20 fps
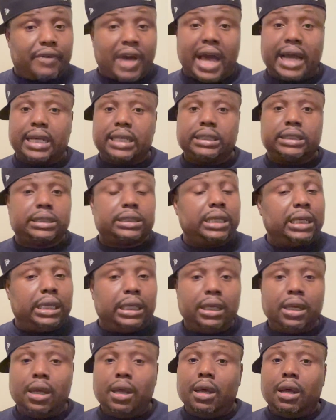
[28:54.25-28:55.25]
I could
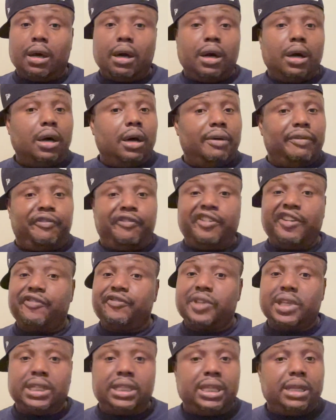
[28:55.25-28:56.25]
see
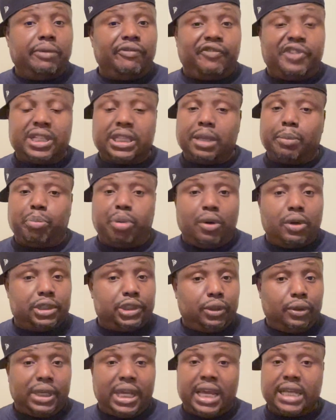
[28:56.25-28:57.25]
50
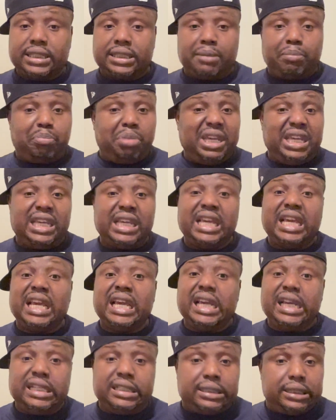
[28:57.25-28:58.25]
points on the S&P
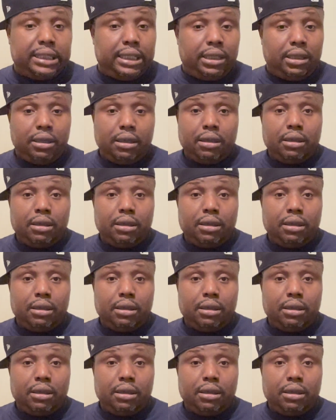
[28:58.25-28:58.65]
easy.